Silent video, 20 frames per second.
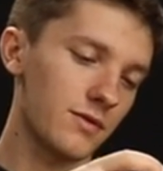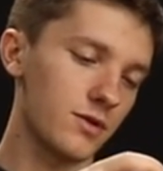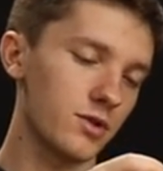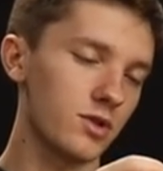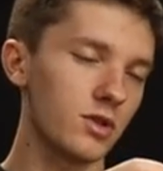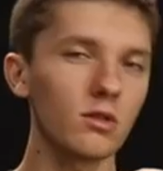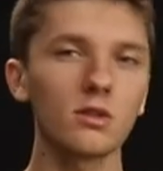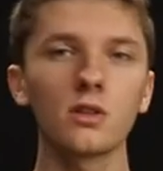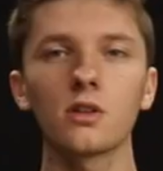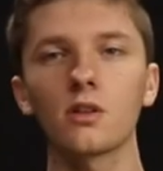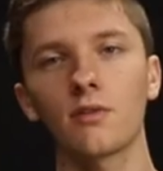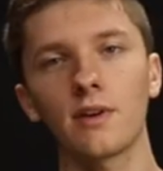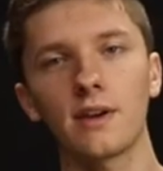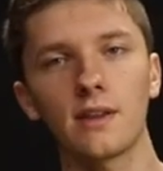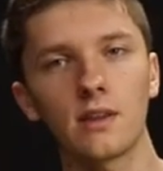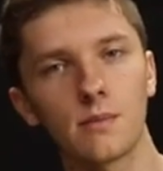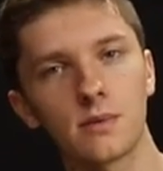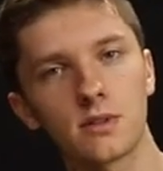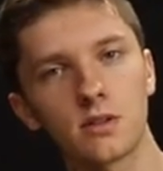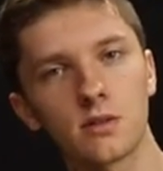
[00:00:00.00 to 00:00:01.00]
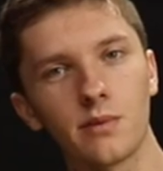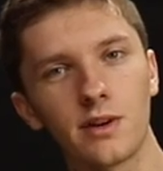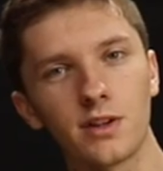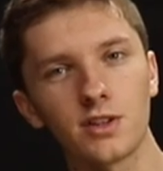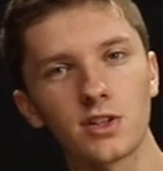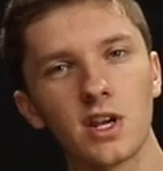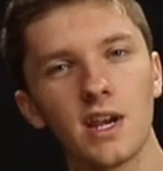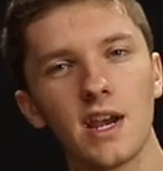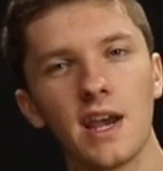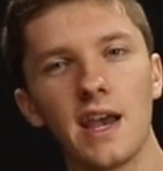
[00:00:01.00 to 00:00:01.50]
if you're tilted to the right a little bit too
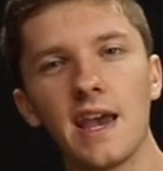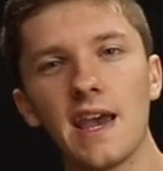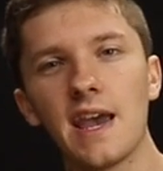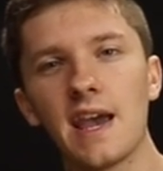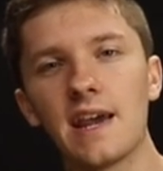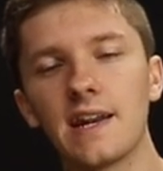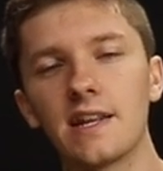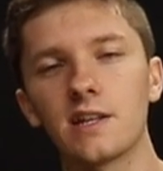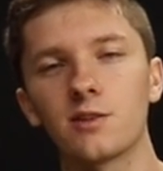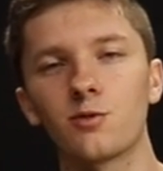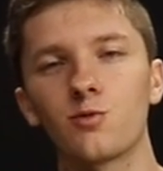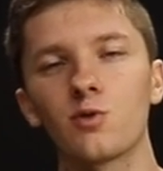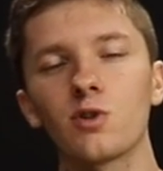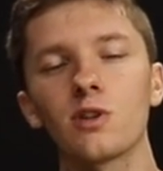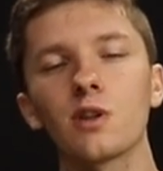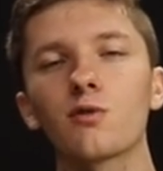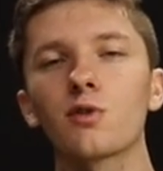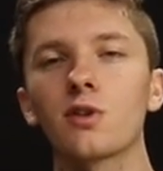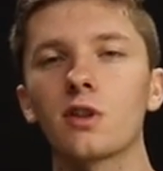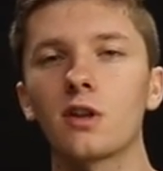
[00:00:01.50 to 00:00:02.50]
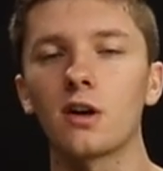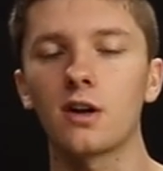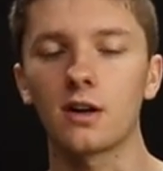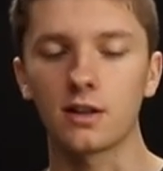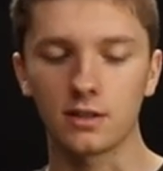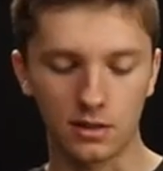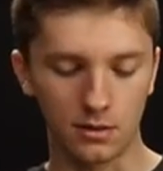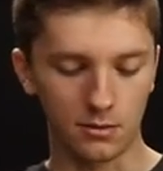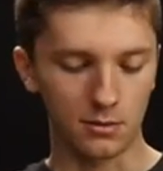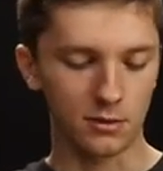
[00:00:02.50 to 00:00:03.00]
much, and it's really, really
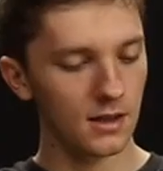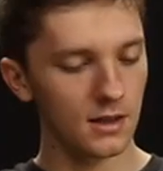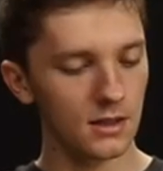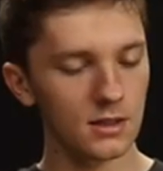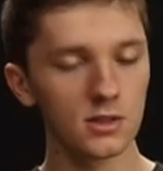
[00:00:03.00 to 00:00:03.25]
awesome.